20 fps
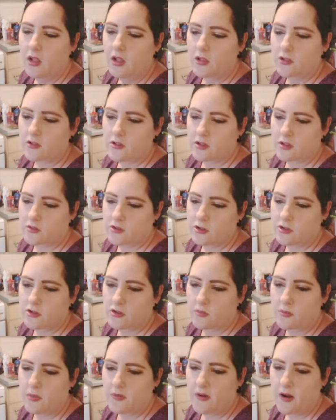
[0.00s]
So she
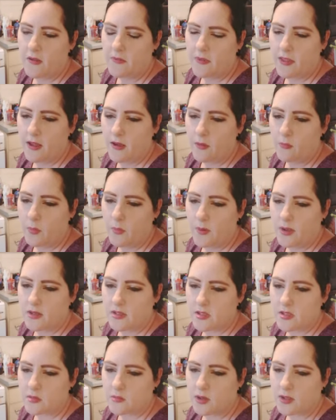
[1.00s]
took me around there. We went
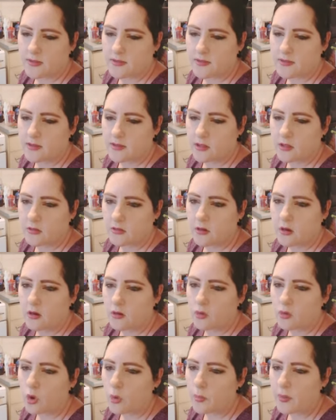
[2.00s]
to Asda, got a
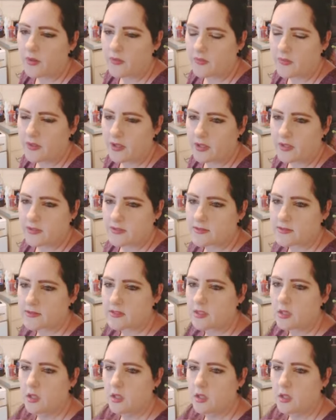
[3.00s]
couple of things.